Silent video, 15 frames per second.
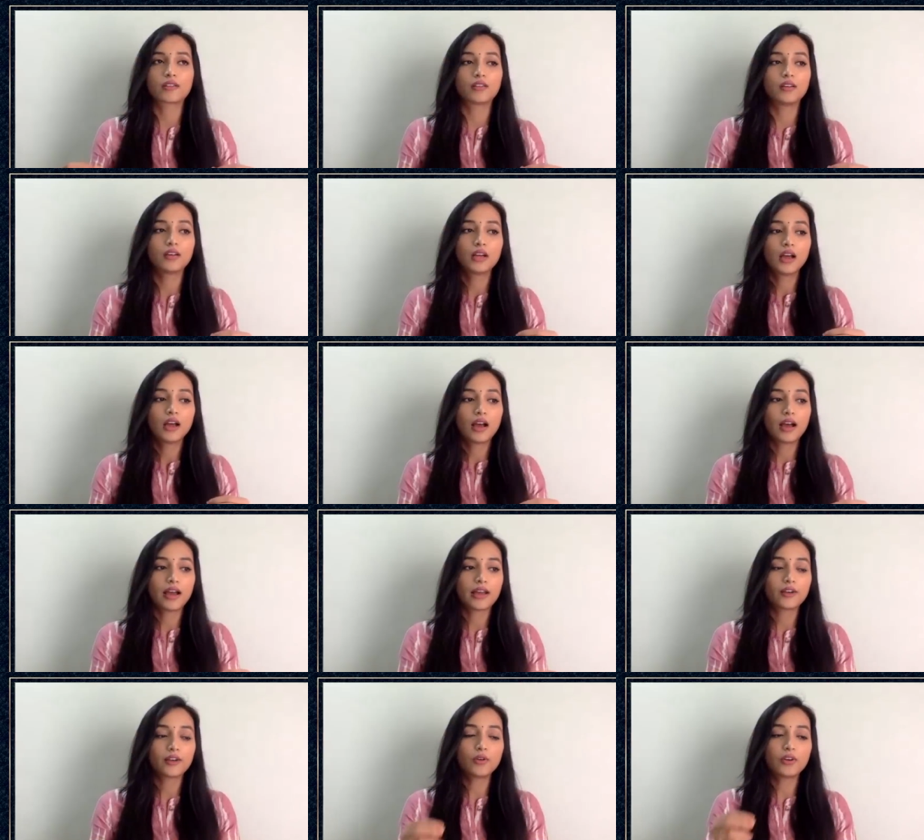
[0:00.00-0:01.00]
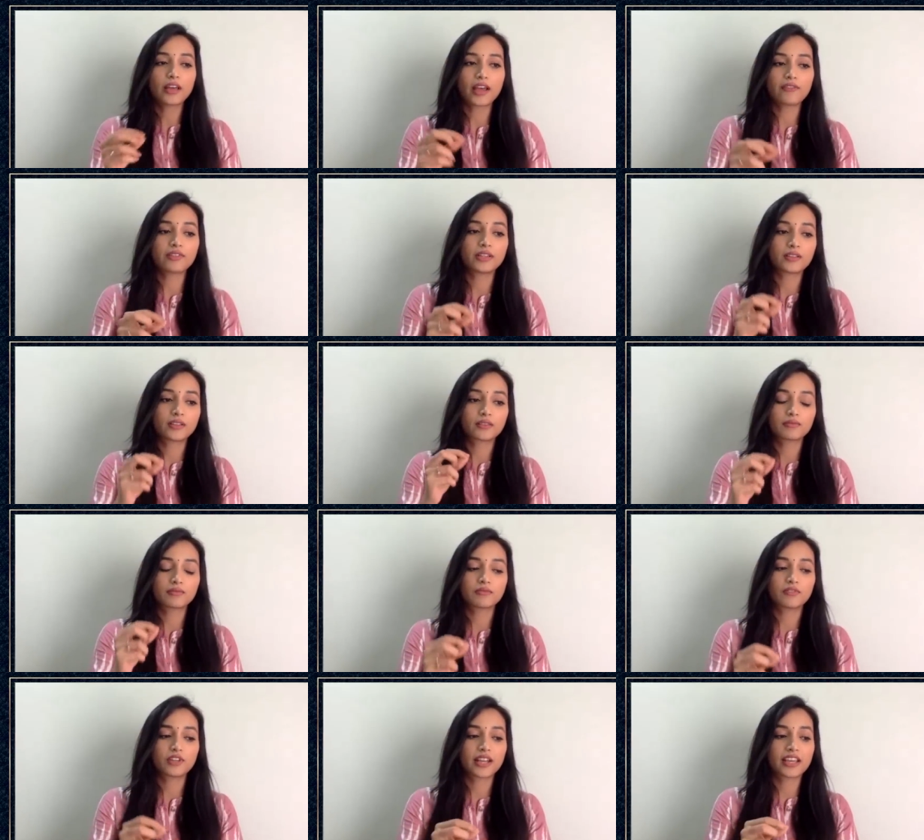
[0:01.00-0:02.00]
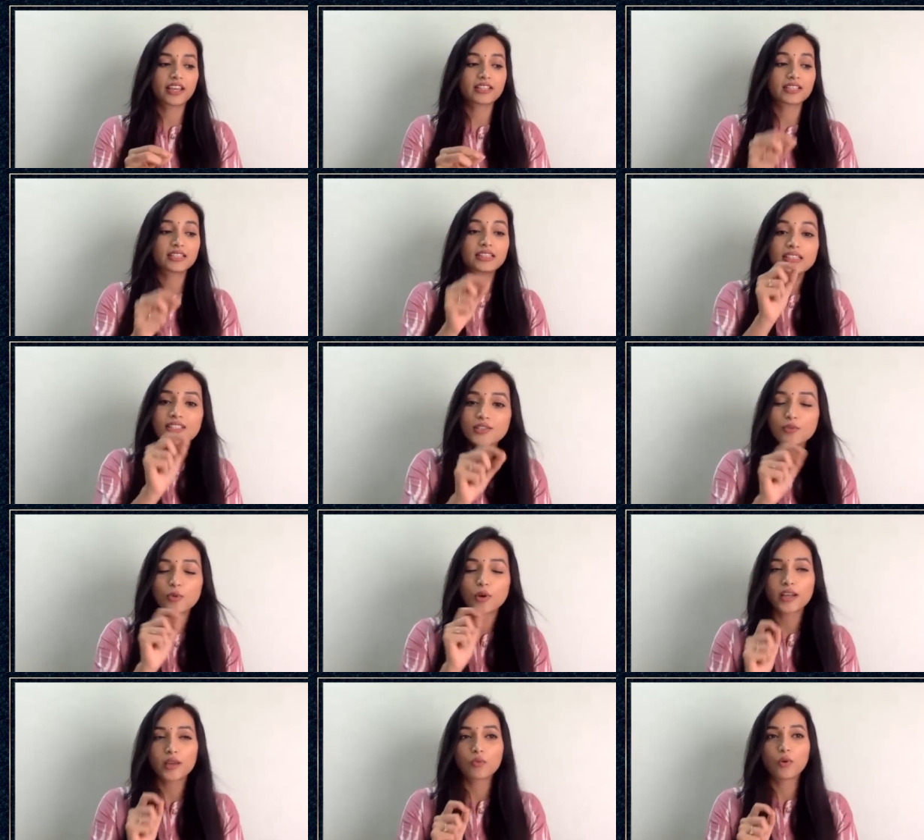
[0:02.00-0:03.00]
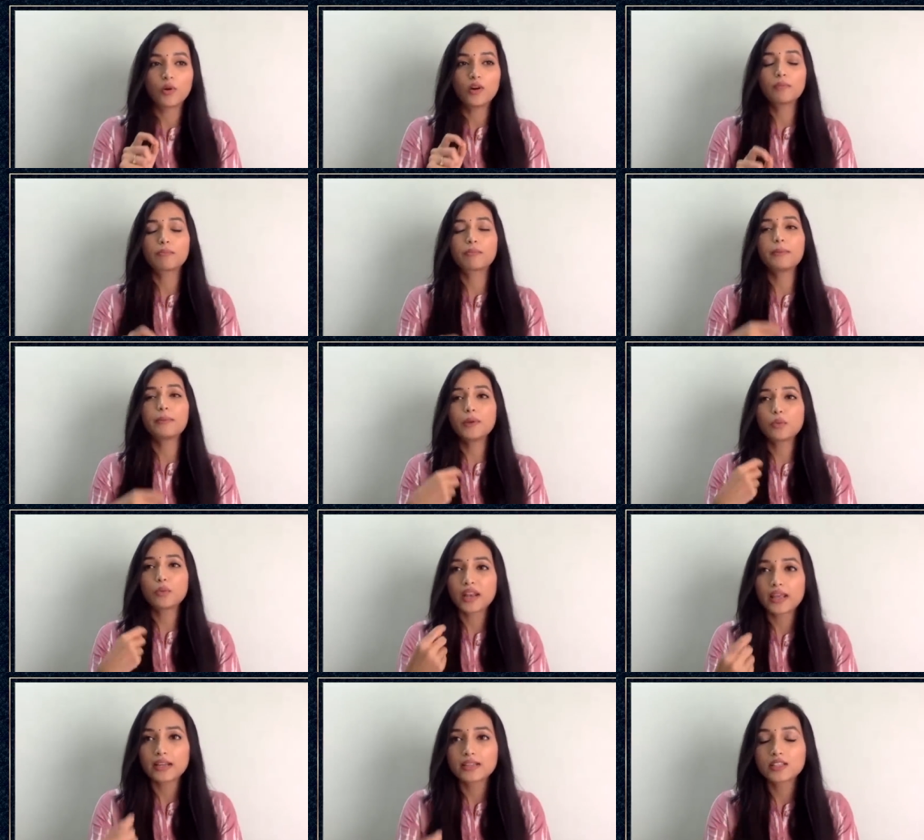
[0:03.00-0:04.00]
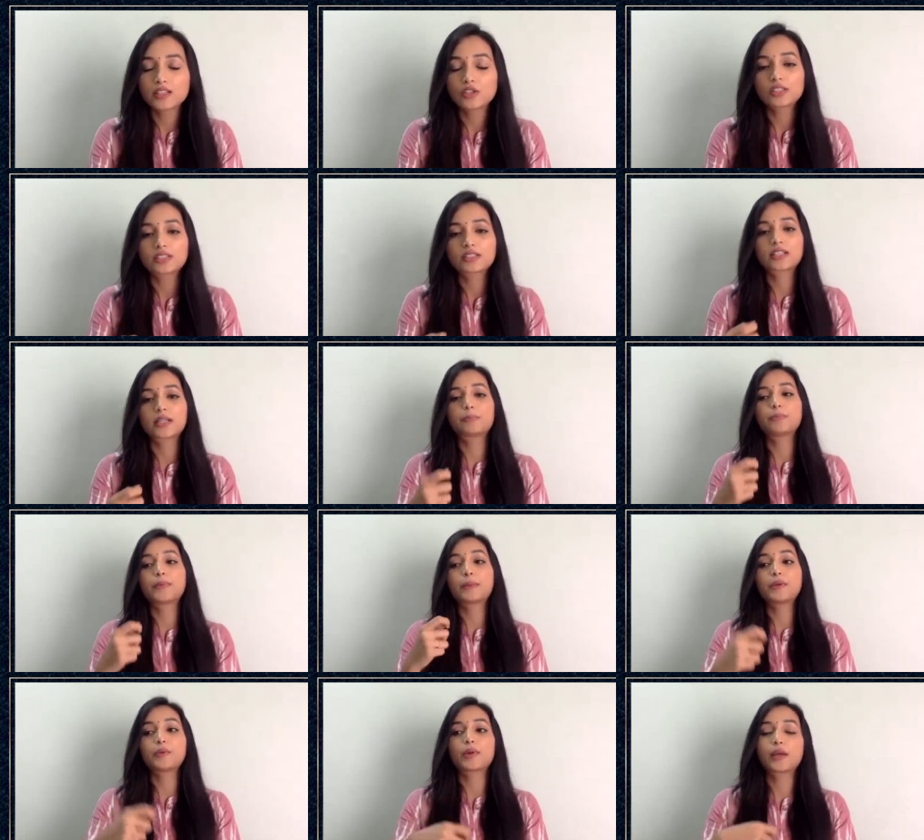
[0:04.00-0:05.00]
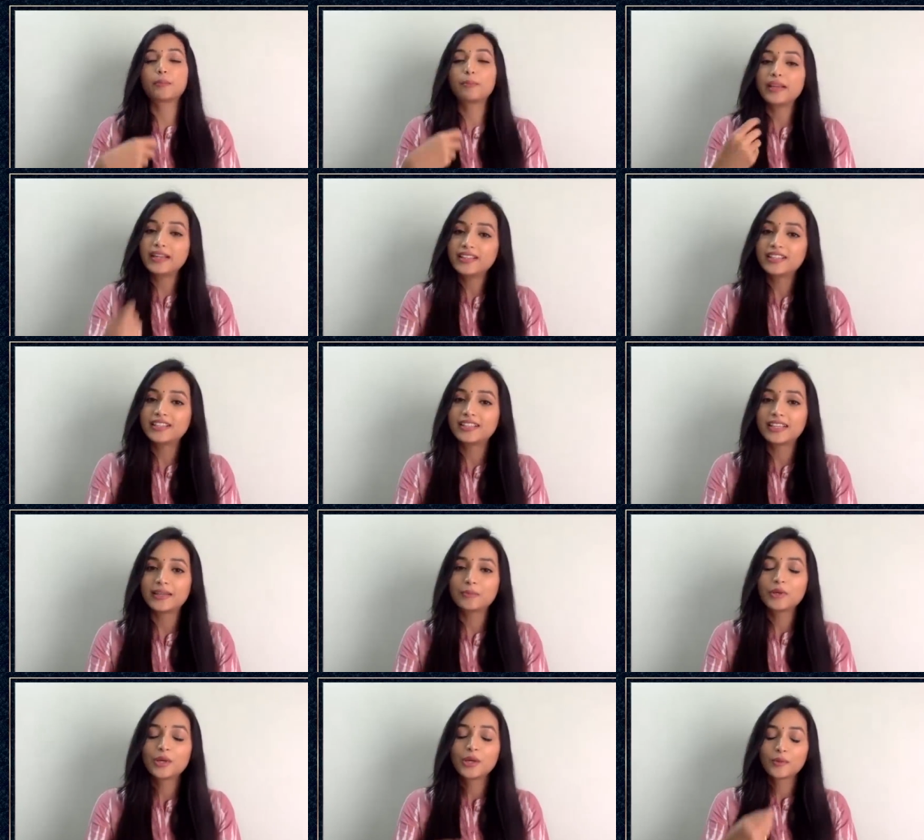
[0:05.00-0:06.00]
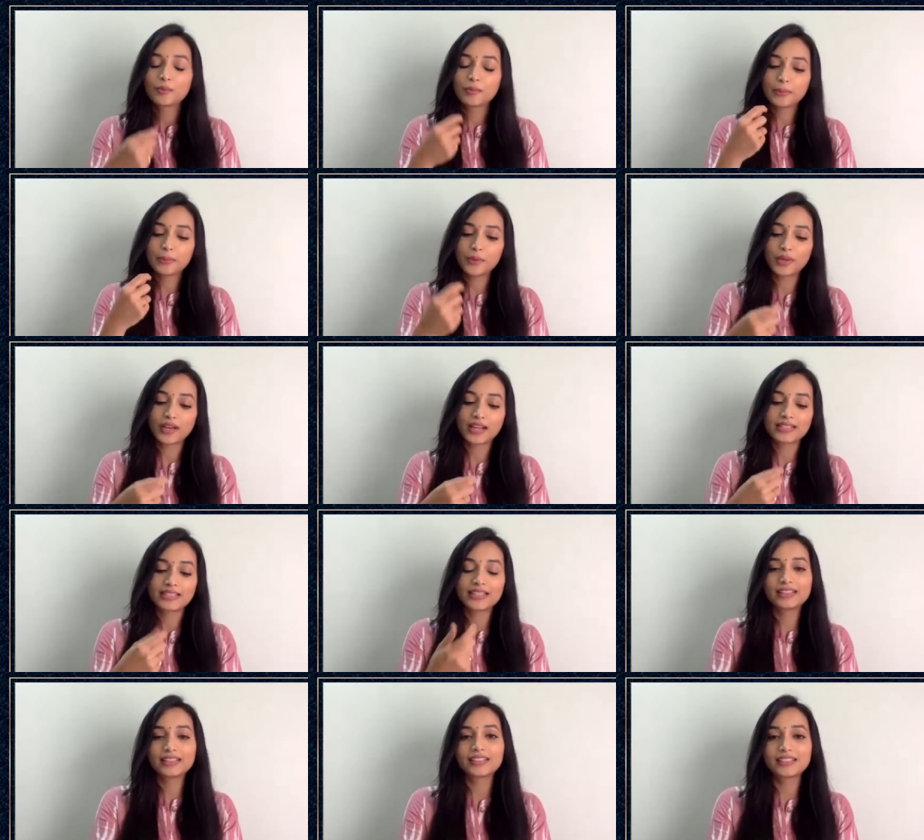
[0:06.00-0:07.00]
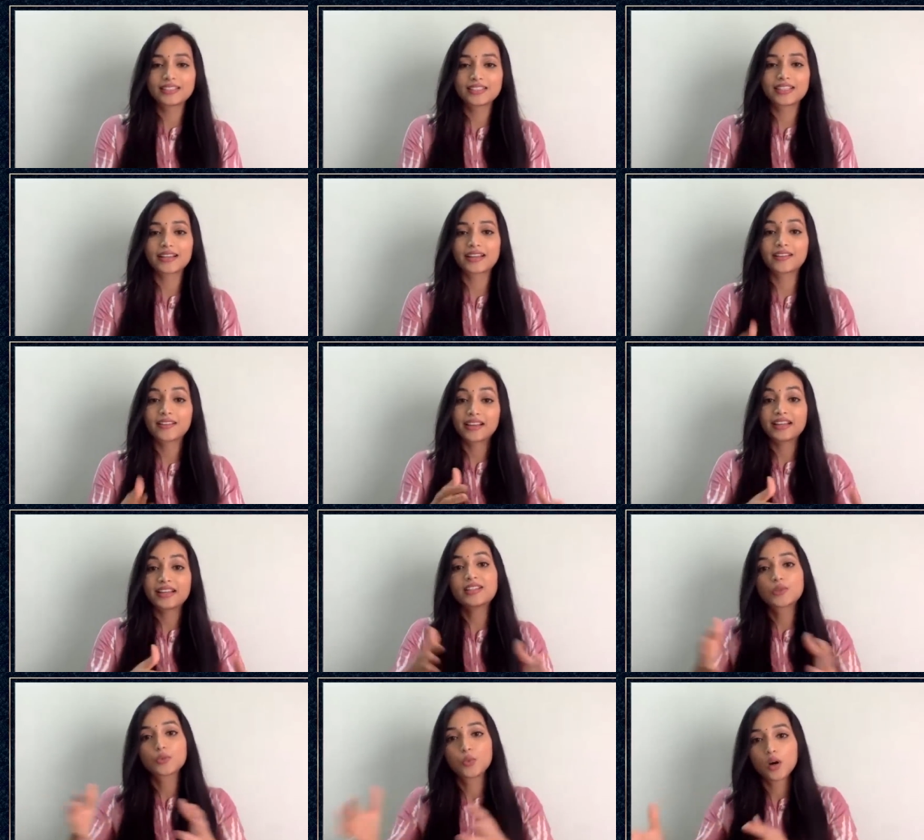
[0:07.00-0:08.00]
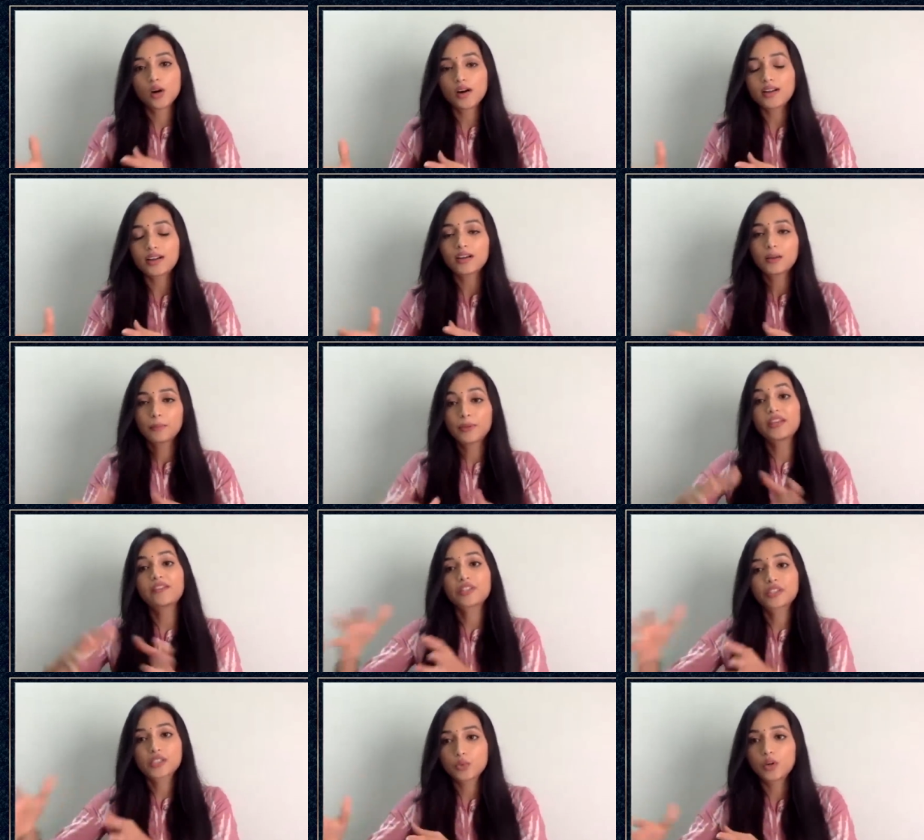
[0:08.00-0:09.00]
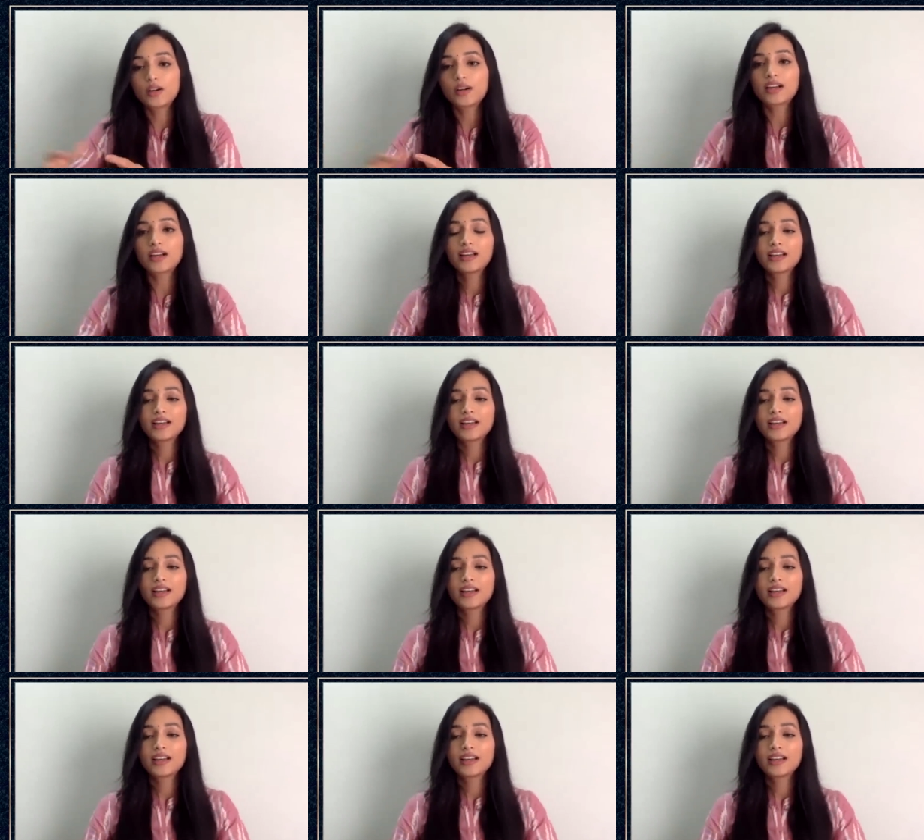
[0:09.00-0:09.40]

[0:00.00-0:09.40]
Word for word: uh, I don't have that where I can say this is what I want. Maybe when I listen to the script, maybe when I meet the team, maybe when I see this director and his work, previous work,